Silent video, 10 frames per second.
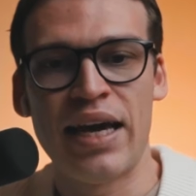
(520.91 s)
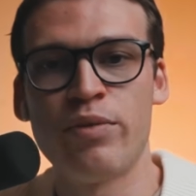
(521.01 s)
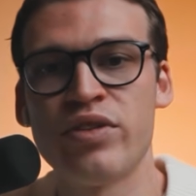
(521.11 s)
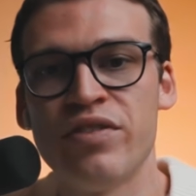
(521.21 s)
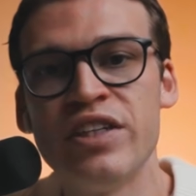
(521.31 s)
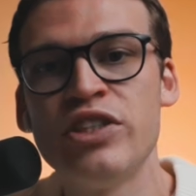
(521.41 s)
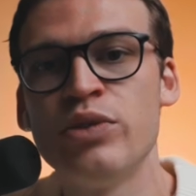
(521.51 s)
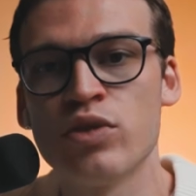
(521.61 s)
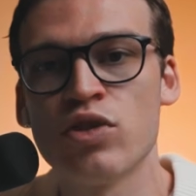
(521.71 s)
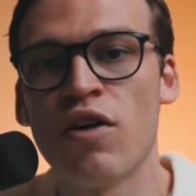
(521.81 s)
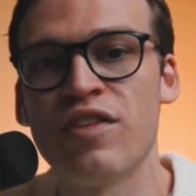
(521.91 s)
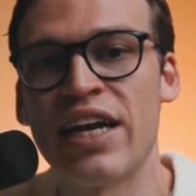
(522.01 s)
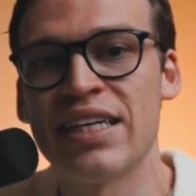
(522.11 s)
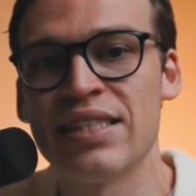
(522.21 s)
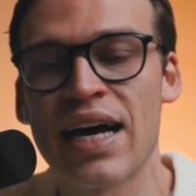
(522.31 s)
And with Davinci Resolve,
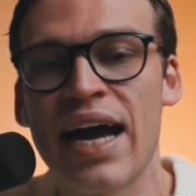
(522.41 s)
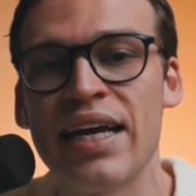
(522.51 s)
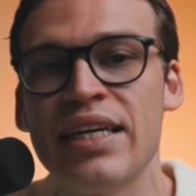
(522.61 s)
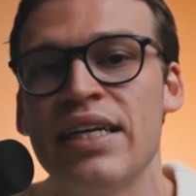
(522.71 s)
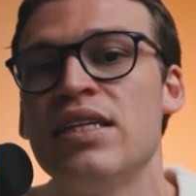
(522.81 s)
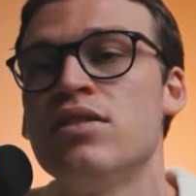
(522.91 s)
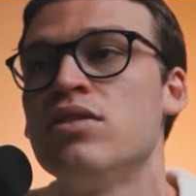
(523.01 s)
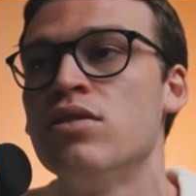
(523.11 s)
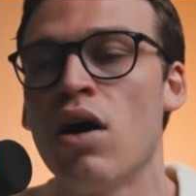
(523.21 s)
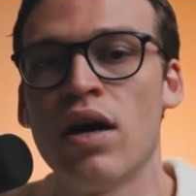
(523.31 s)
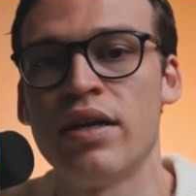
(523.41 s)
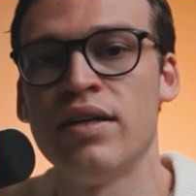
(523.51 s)
that anxiety is gone. Like,